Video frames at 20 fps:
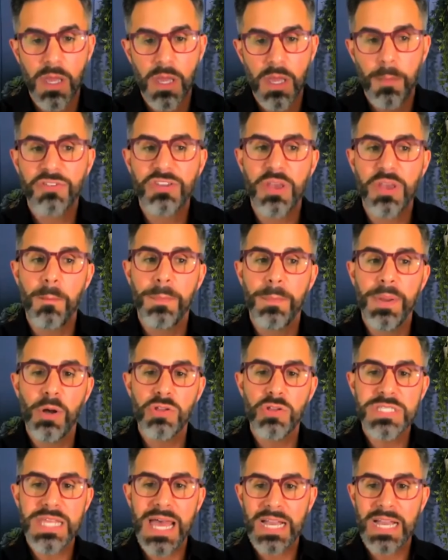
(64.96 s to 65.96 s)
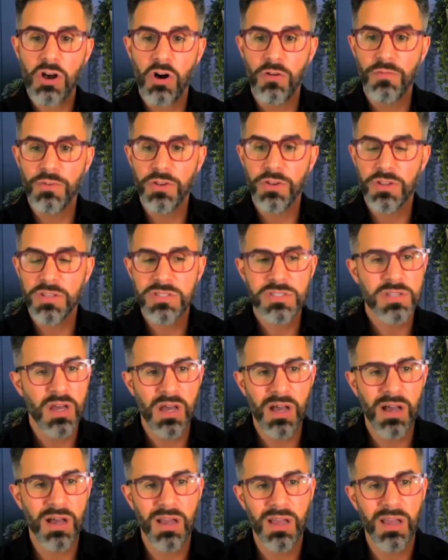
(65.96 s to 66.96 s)
because it builds that confidence.
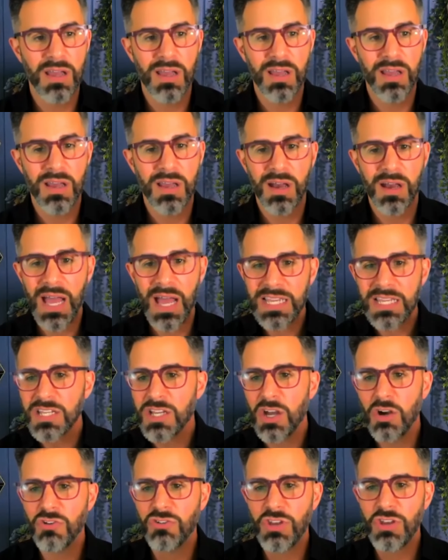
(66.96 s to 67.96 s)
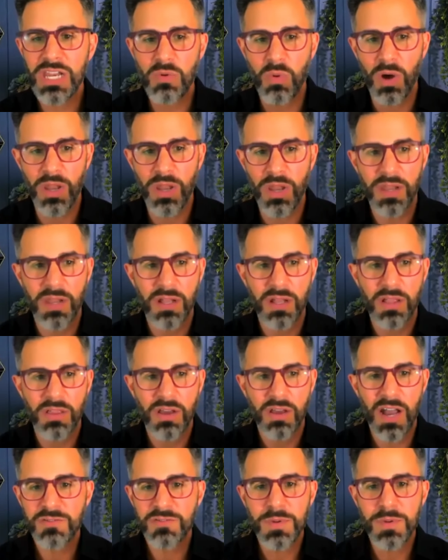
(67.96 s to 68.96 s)
I can coach anyone.
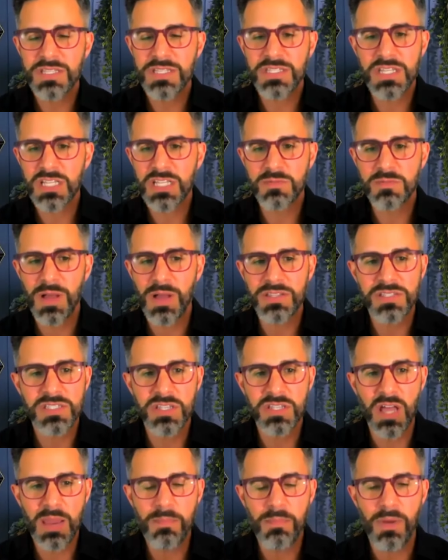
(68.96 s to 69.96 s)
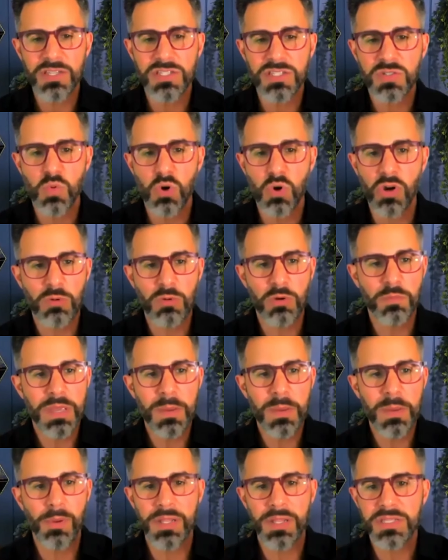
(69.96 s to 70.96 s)
I've spent 6 months, 9 months working with
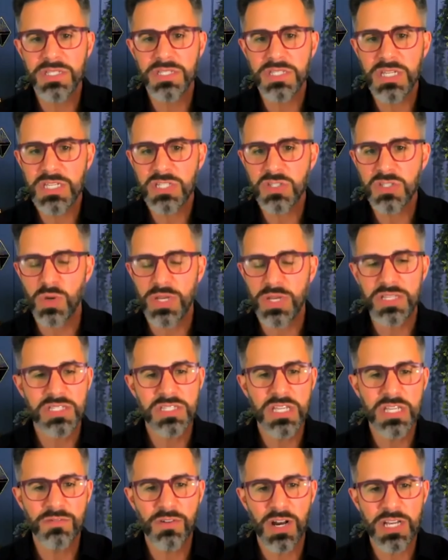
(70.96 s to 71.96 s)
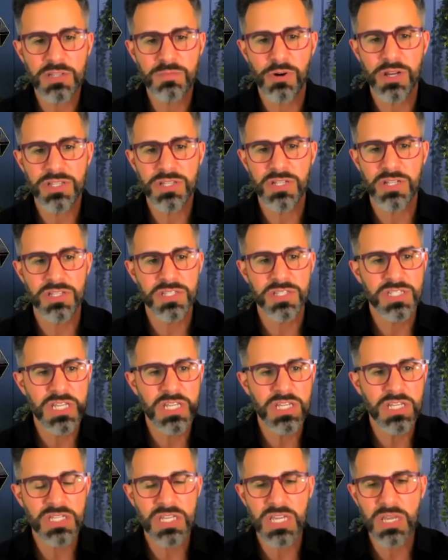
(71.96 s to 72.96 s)
people in C-suite, senior vice president,
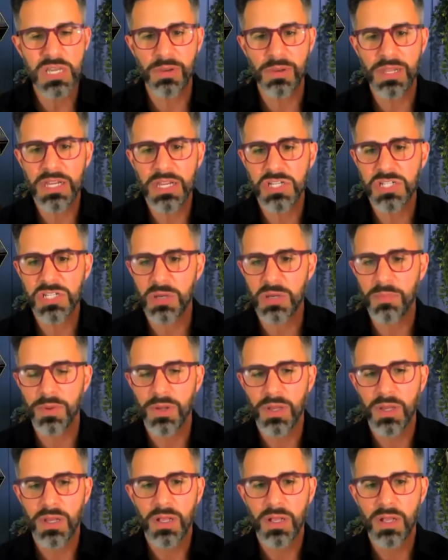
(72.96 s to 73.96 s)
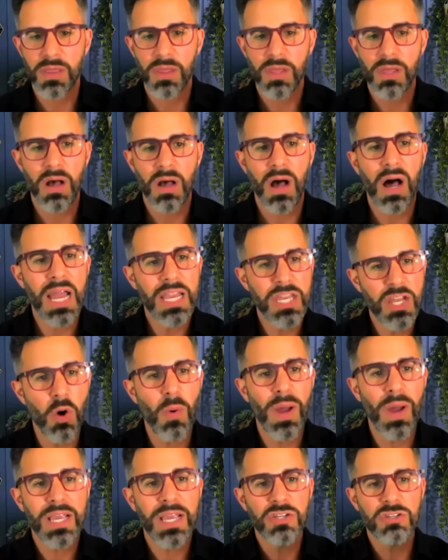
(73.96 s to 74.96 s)
senior team, leadership. I
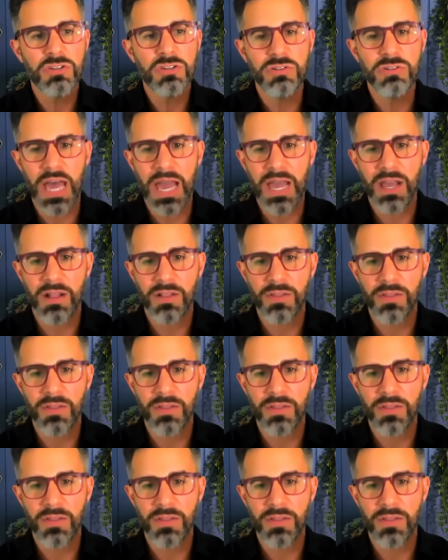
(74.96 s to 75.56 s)
know I can do that.